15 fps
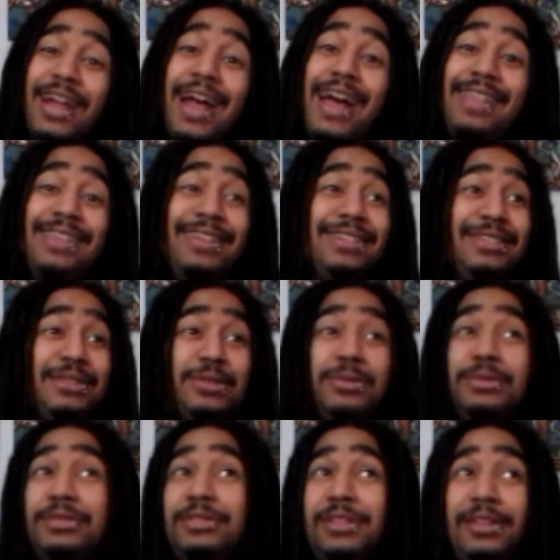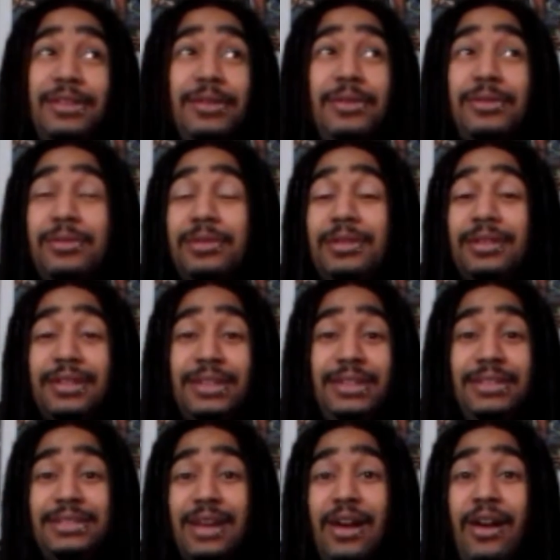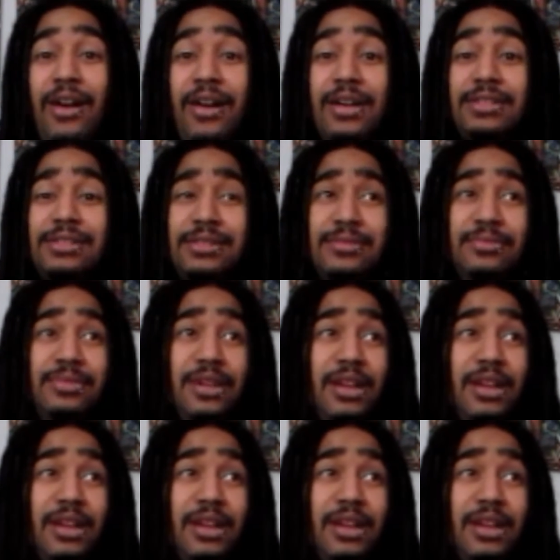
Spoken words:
I think it's the coolest shit in the whole world. He's awesome.